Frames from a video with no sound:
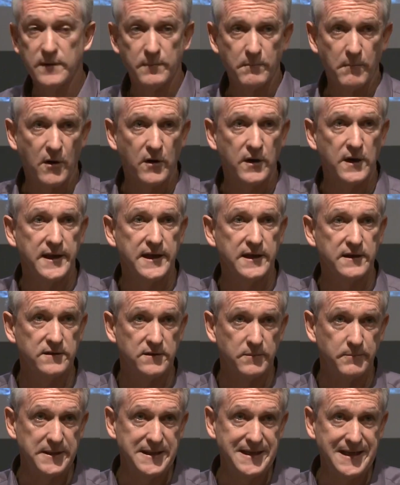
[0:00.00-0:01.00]
and modelling
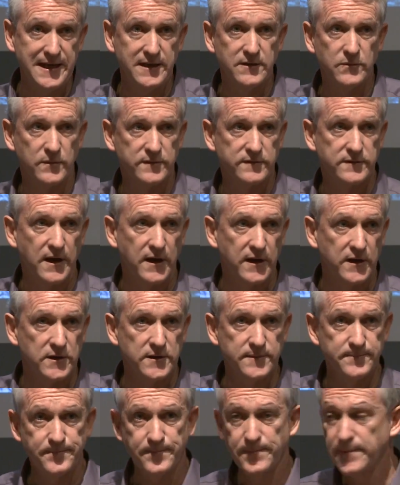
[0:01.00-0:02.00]
to predict what's going on.